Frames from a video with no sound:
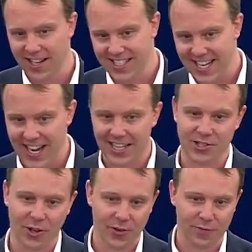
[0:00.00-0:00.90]
the
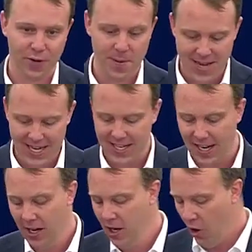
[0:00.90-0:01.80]
attacks on the free
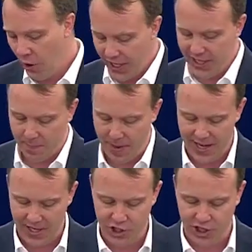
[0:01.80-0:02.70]
media, on
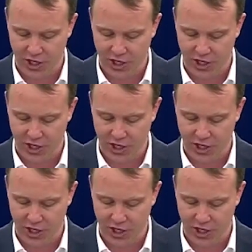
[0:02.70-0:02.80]
independent